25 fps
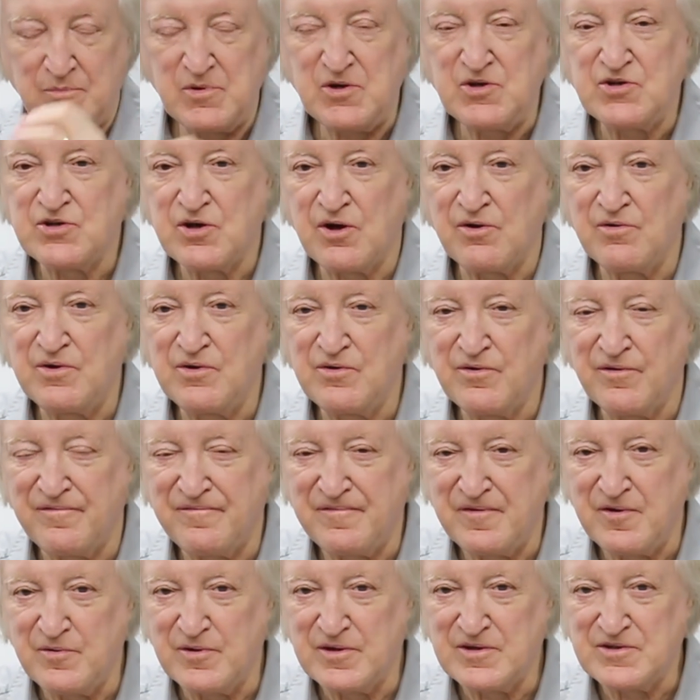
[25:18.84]
me show you a
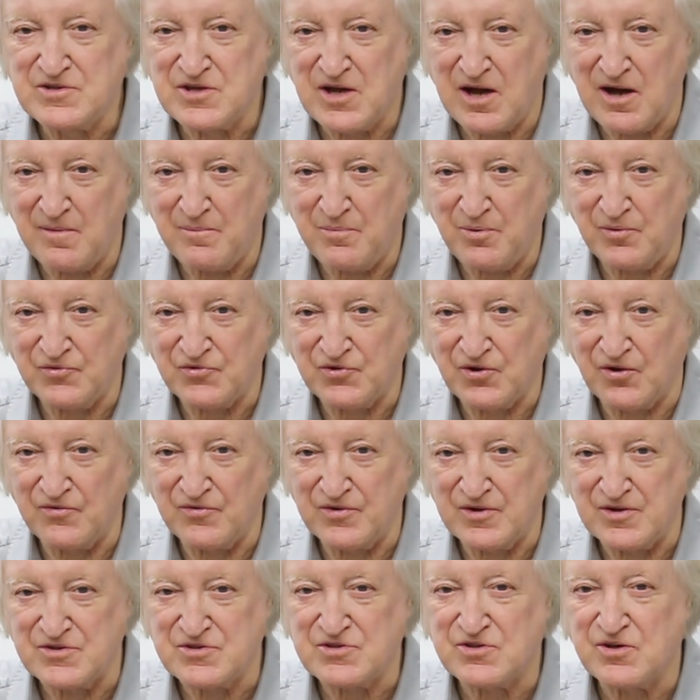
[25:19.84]
few examples on
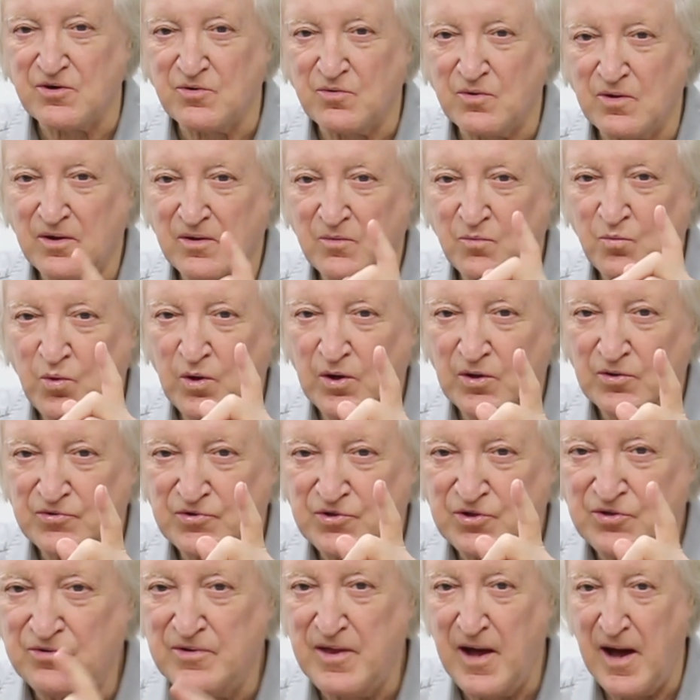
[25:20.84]
this, so we'll
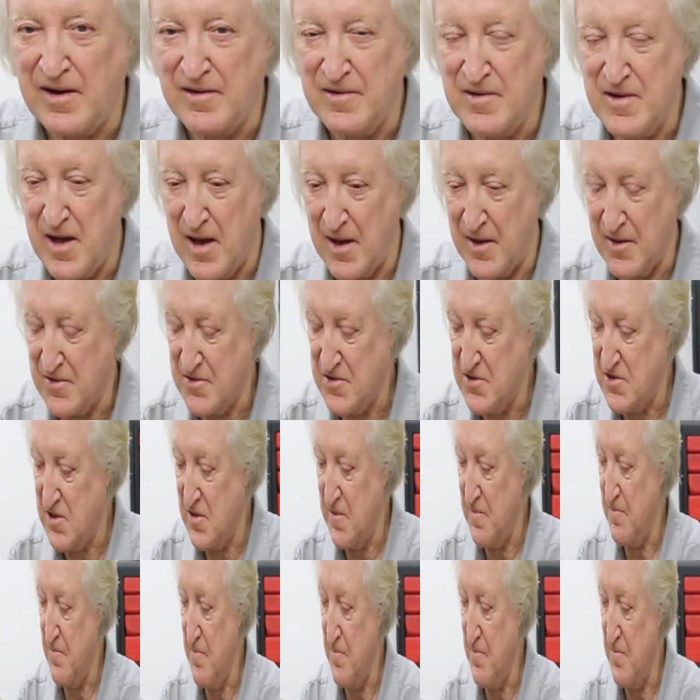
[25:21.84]
do that next.